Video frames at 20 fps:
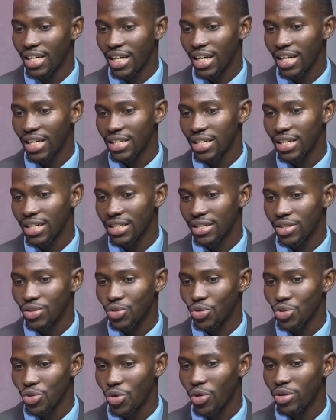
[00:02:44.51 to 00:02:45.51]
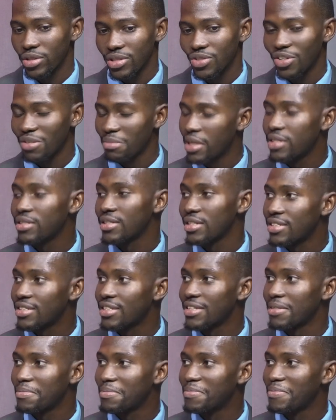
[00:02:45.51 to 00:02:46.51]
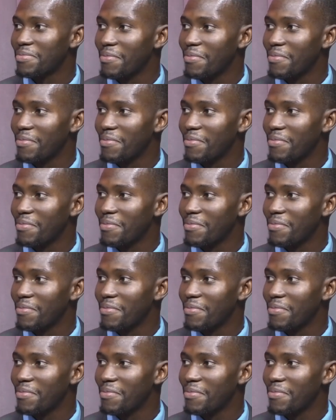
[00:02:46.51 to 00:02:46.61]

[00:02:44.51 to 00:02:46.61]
and those courses on my transcript.